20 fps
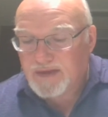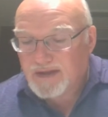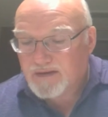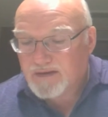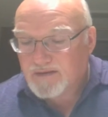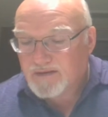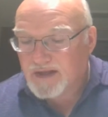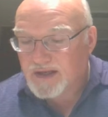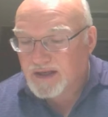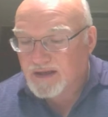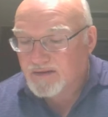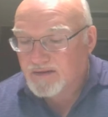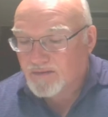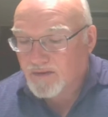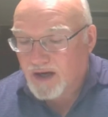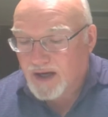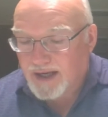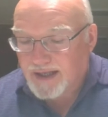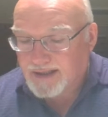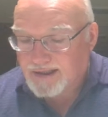red,
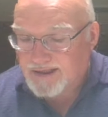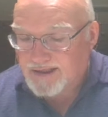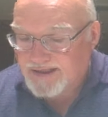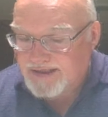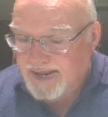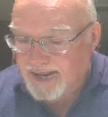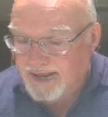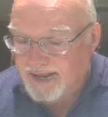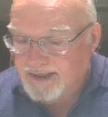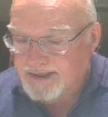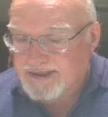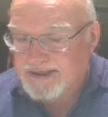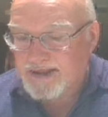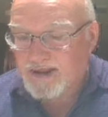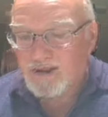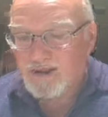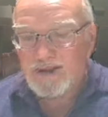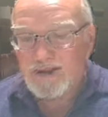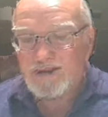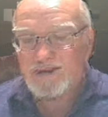right? The
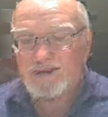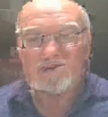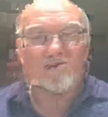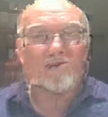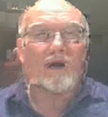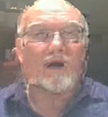horse,